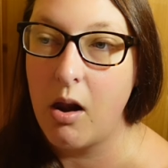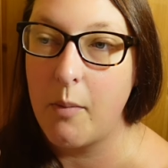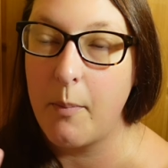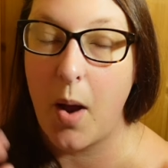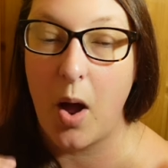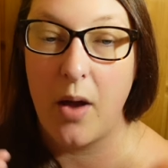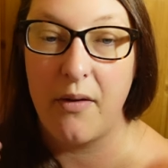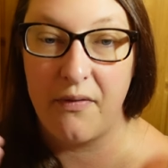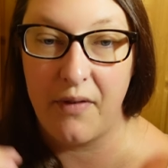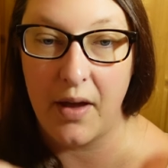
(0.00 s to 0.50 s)

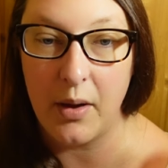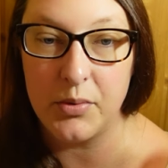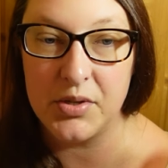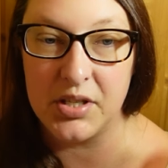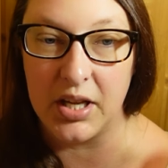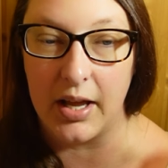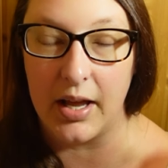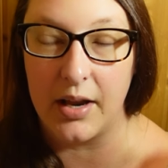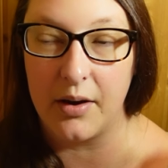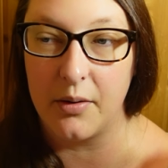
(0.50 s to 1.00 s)
But I
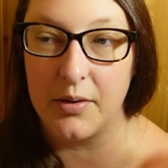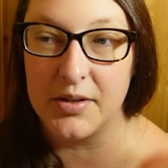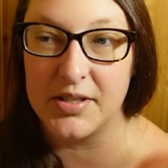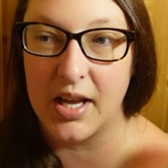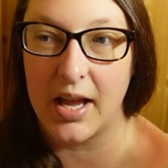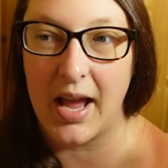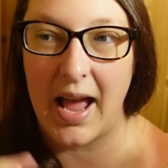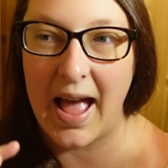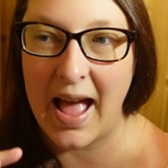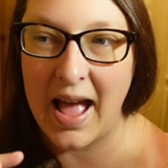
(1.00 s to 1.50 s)
felt it and I was
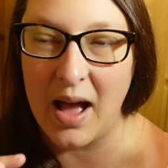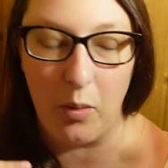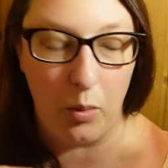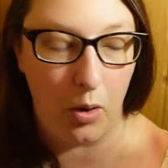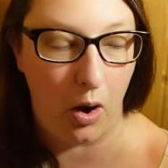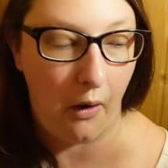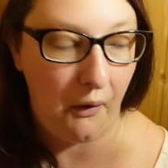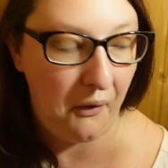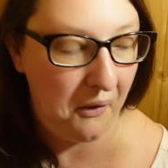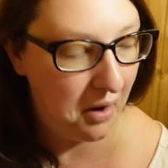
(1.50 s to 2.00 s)
like, ow.
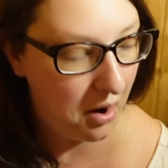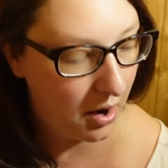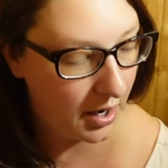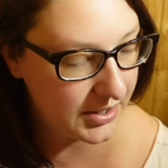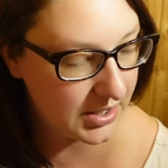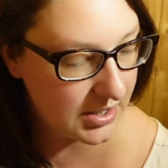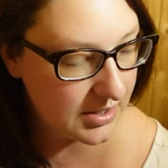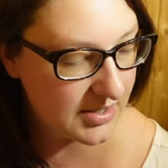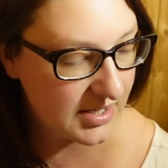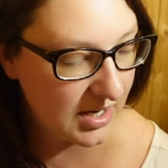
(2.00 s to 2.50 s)
I
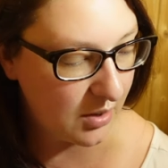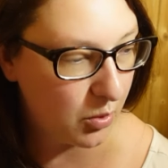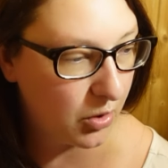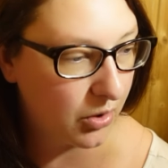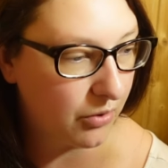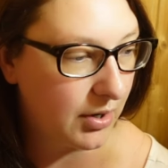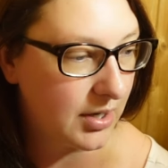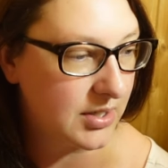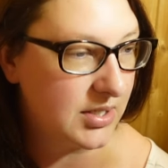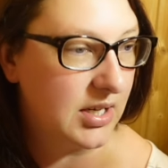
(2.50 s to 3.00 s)
didn't see what
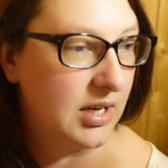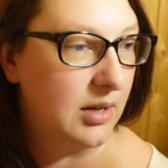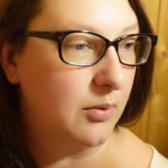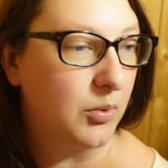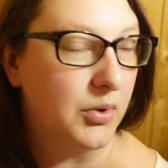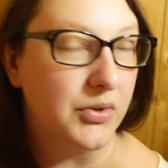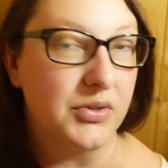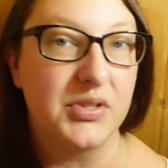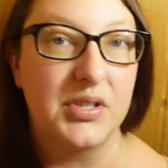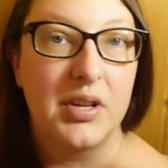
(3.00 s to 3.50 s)
cretin it
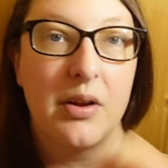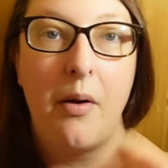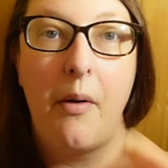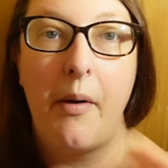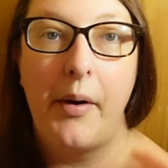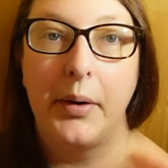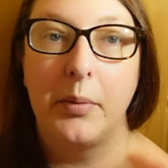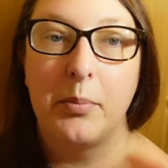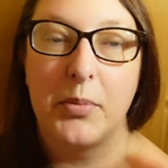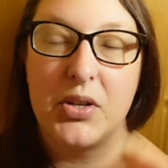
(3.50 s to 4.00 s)
was,
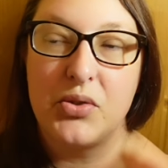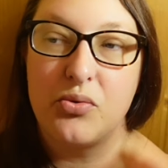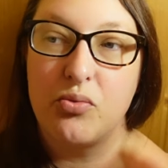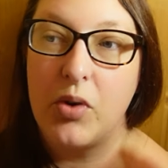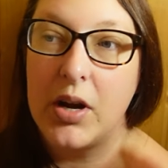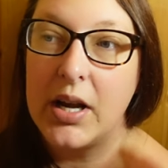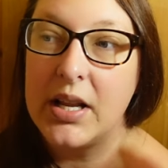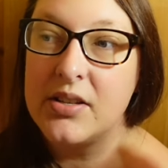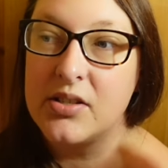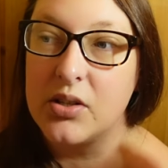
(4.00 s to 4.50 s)
but it's
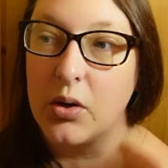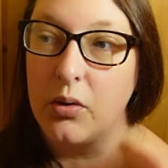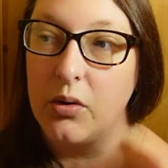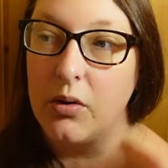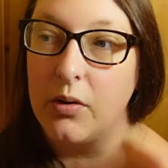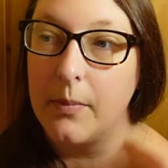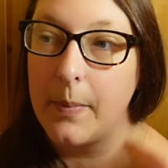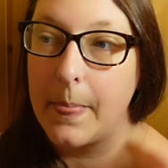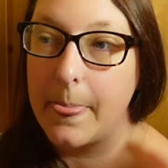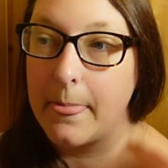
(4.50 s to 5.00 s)
really
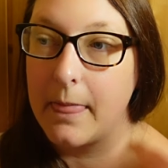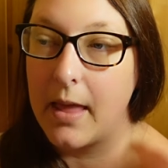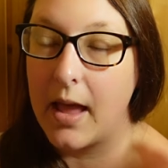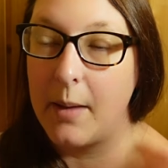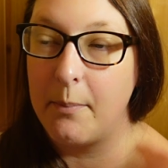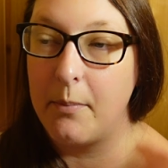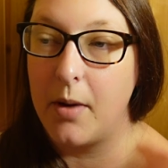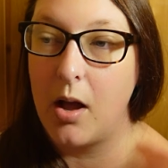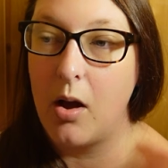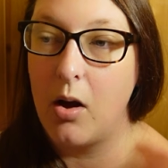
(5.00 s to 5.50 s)
sore
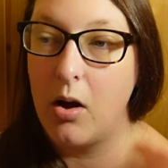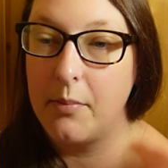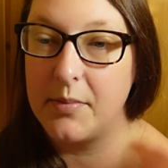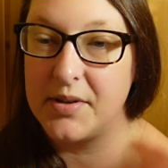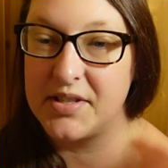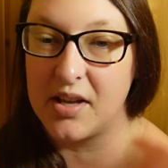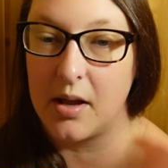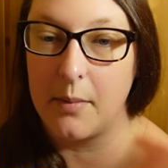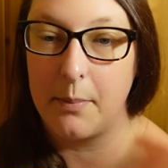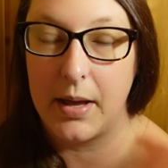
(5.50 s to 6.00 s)
and my arm
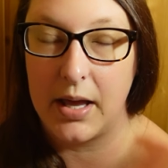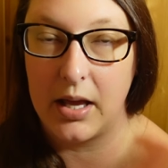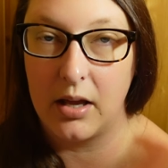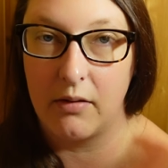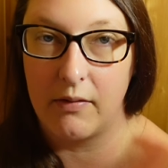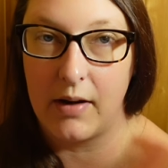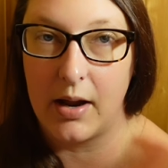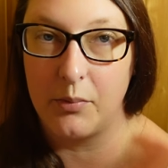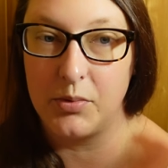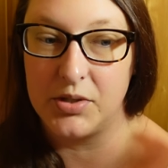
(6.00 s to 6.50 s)
is like pink
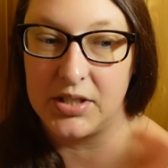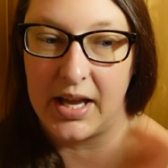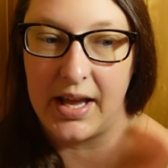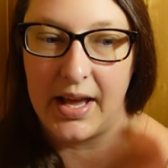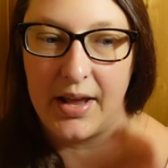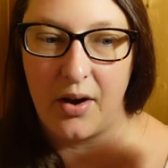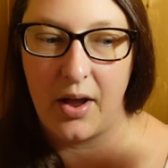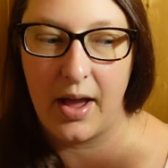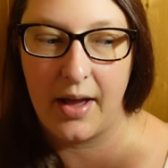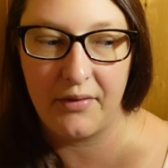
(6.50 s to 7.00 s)
around it,
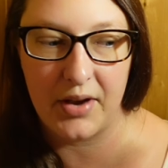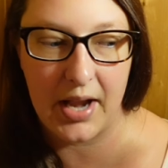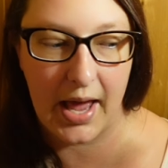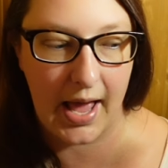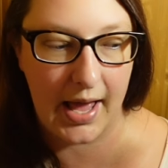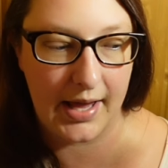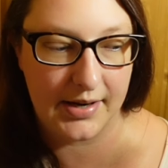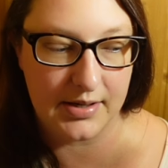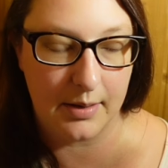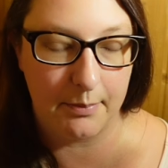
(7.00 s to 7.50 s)
and I
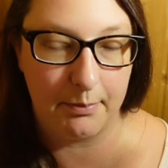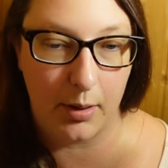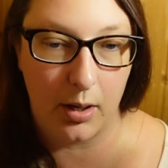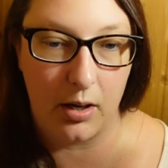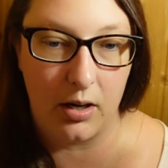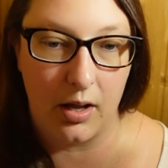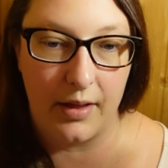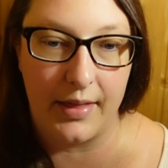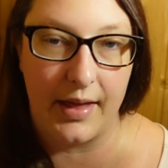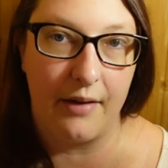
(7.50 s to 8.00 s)
haven't had a
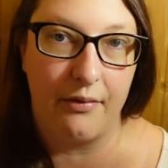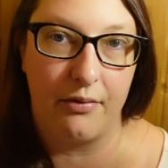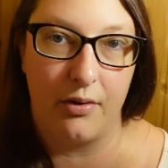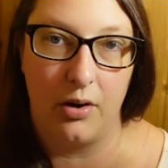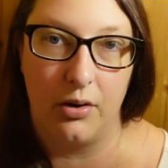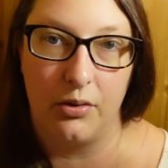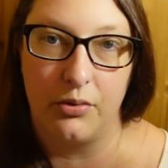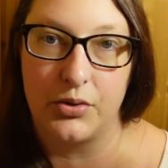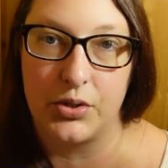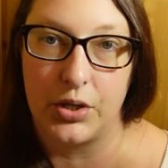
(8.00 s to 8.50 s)
bite like that for
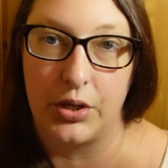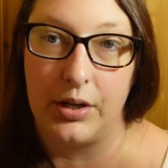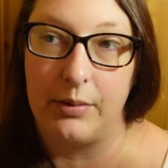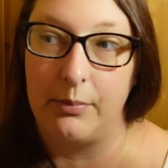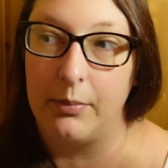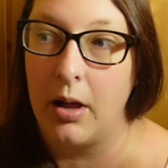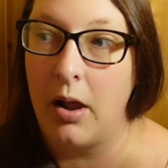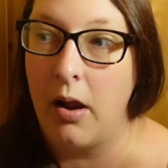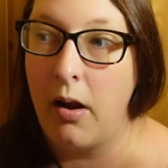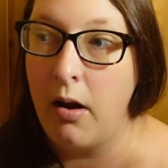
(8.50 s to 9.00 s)
a long
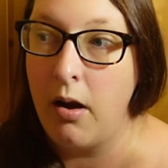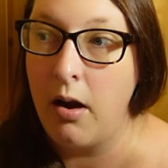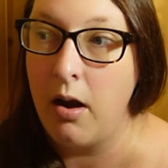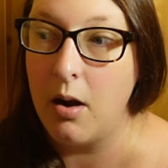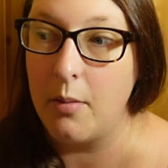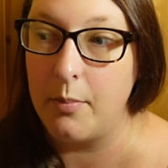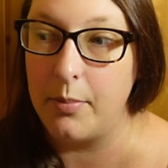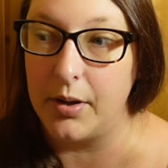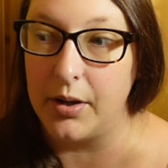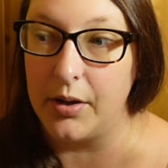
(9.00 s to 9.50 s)
time.
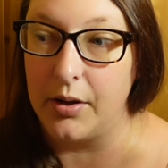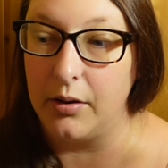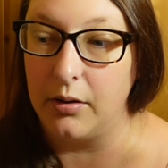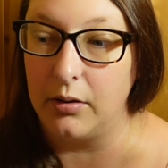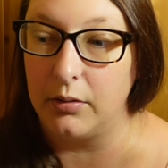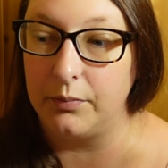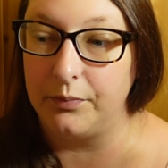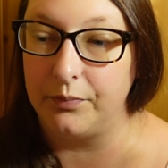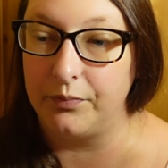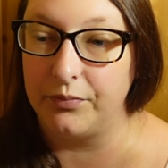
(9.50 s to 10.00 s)
But
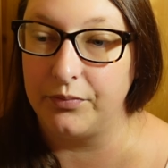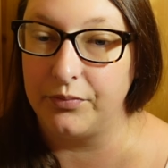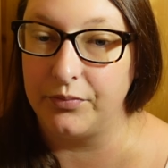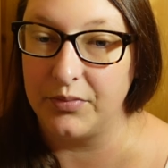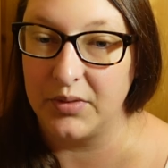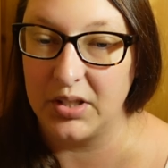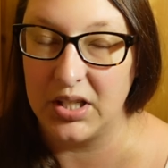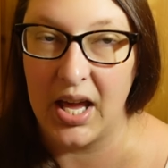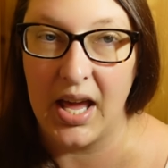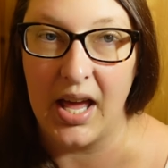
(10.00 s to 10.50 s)

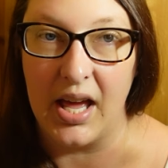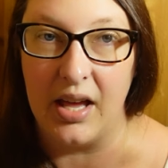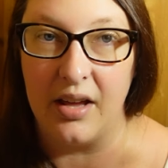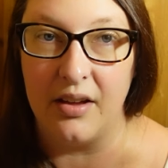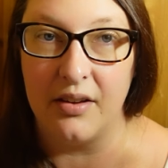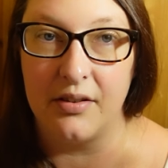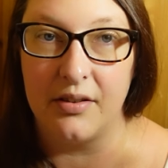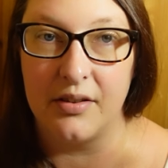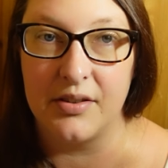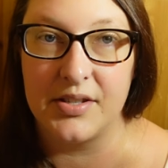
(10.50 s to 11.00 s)
yeah,
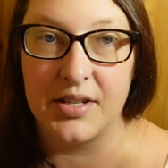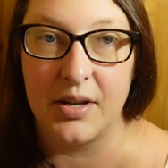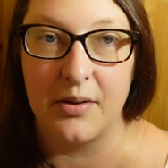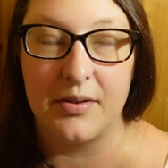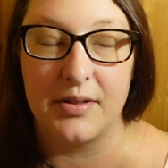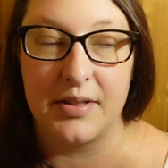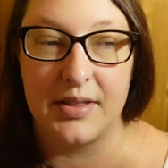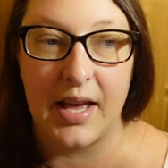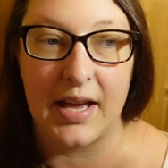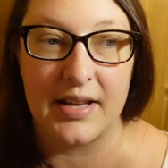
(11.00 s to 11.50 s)

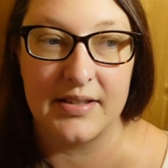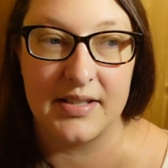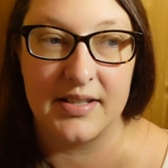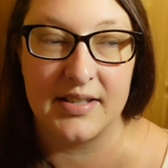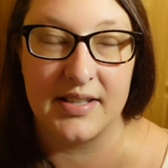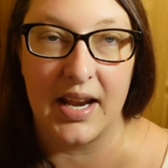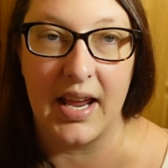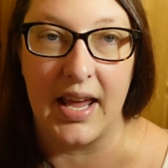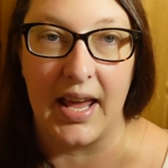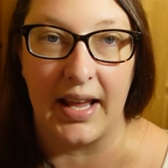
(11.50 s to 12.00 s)
so that's
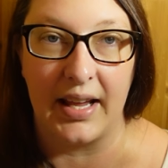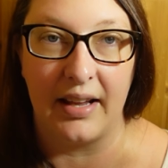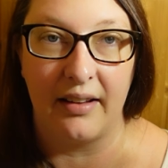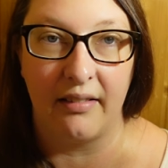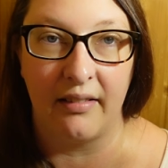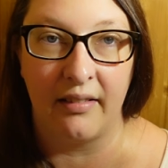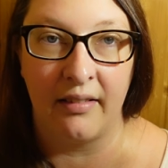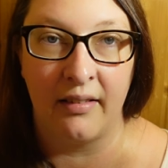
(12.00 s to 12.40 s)
stinging.